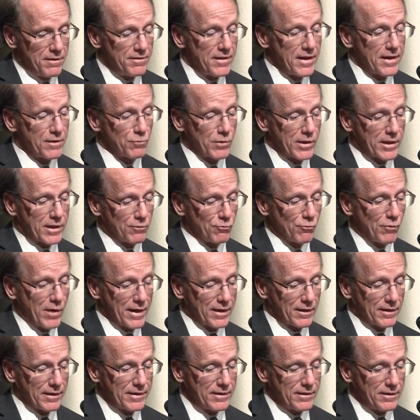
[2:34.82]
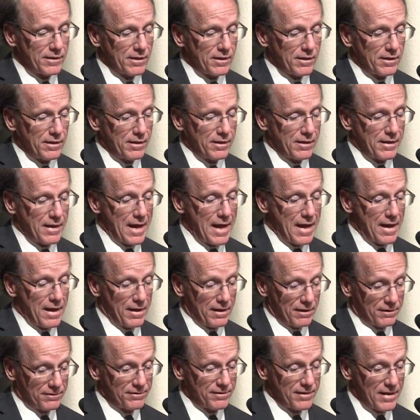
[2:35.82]
Then we can readily
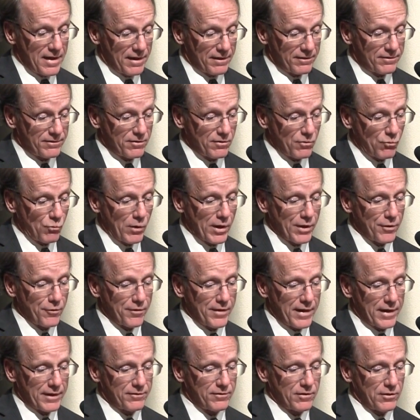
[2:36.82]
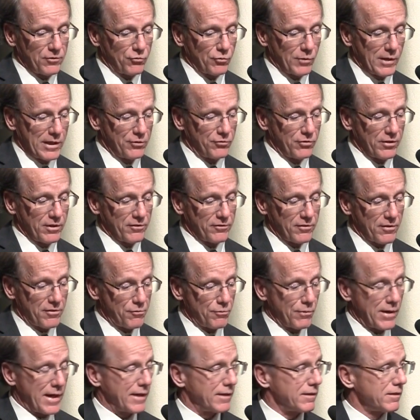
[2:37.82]
assess whether that situation is a
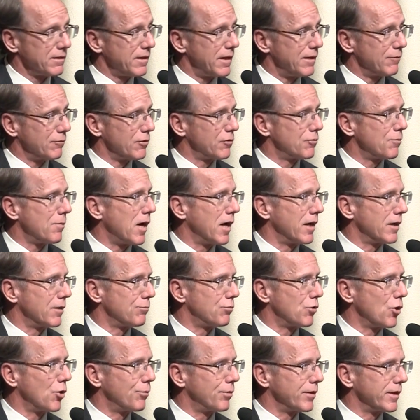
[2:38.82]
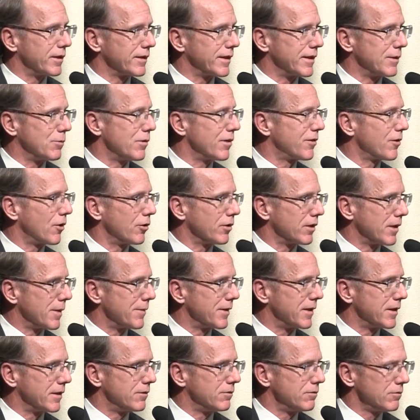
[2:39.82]
threat and respond appropriately with our
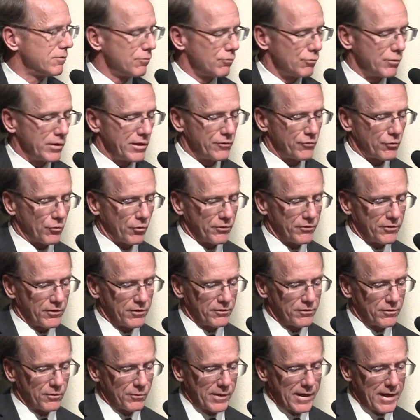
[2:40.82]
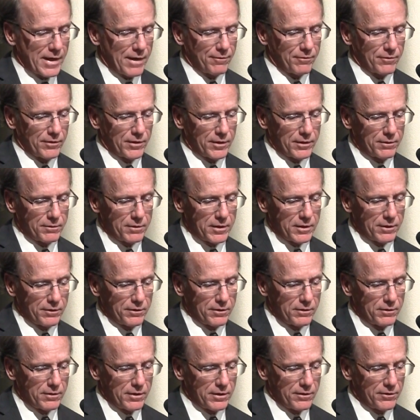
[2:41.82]
limited resources that we have
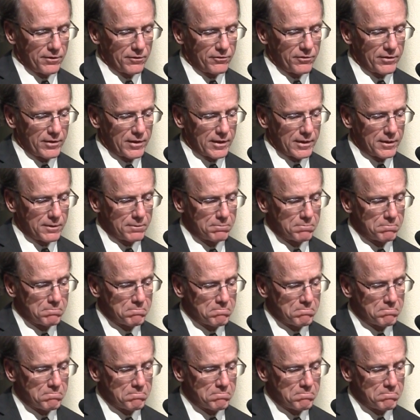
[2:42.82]
in the city.